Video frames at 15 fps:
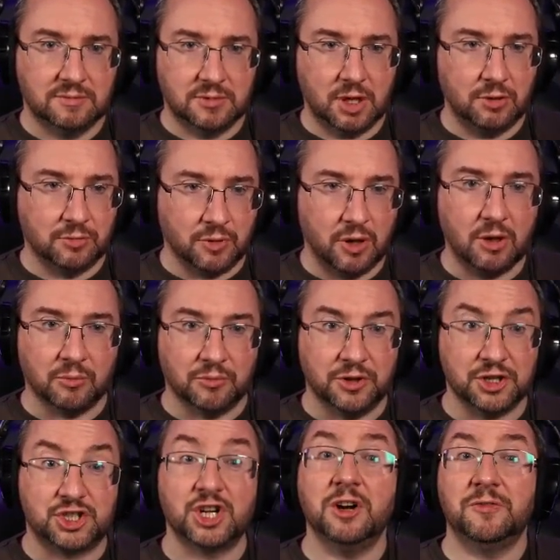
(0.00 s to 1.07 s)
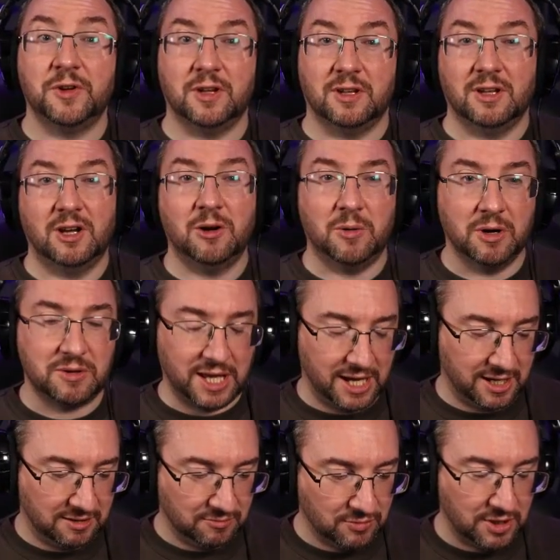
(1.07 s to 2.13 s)
Oh, the shovel! Oh,
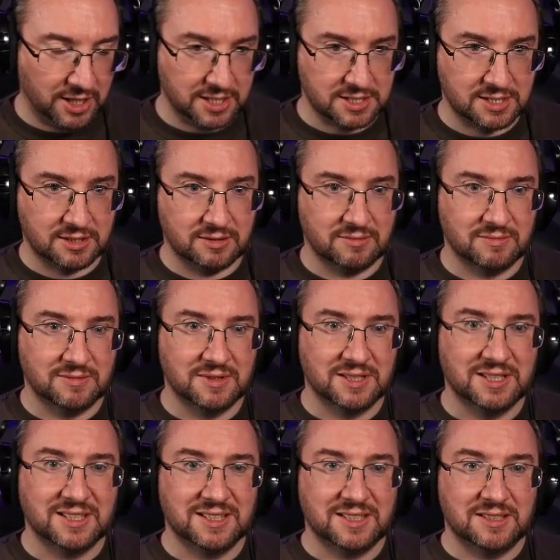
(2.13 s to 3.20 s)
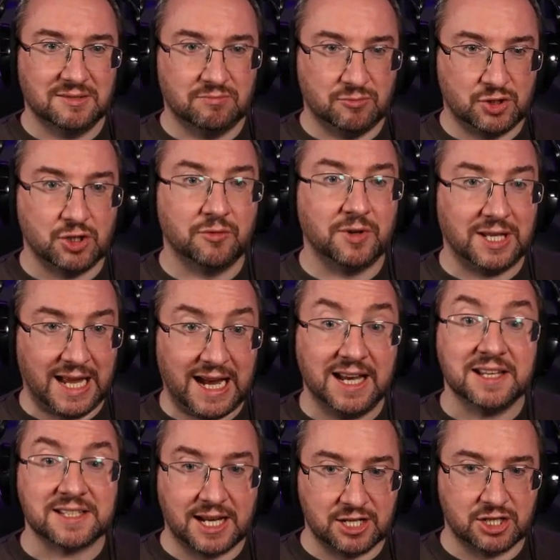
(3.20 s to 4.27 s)
okay, right. Shovel
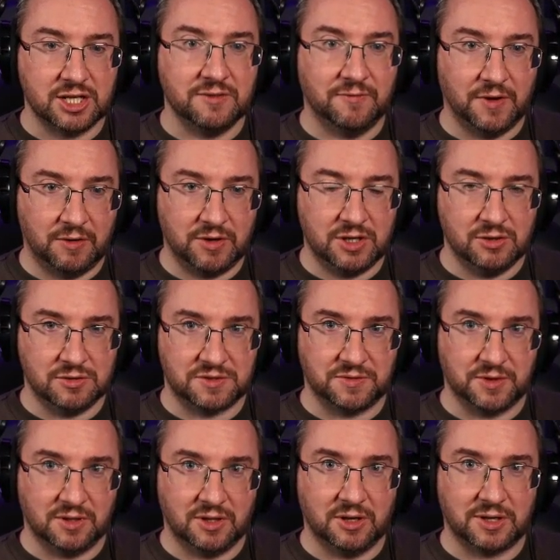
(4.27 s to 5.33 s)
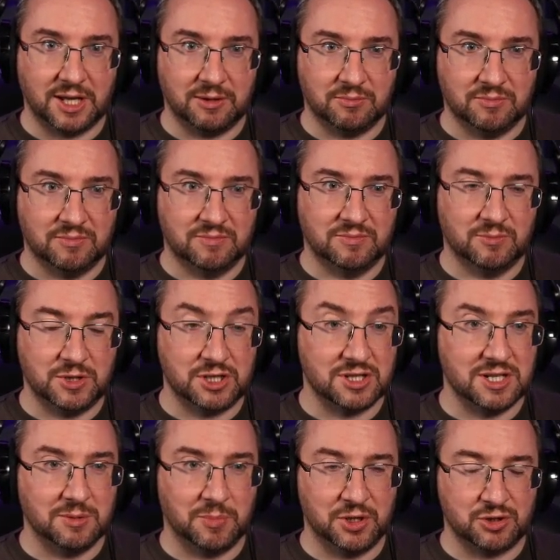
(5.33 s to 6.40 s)
is actually very useful. Okay, we just
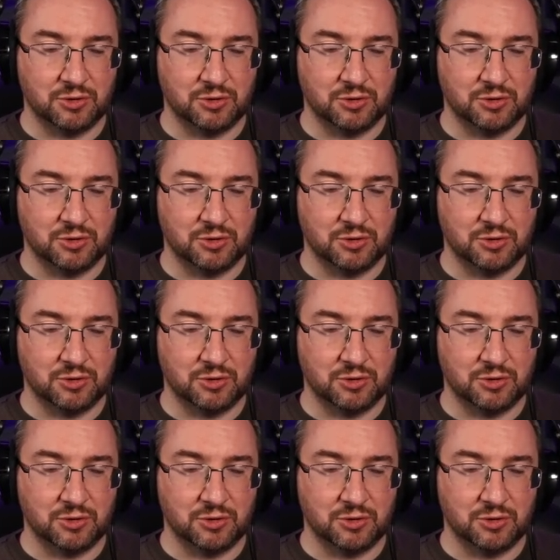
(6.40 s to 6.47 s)
need a bunch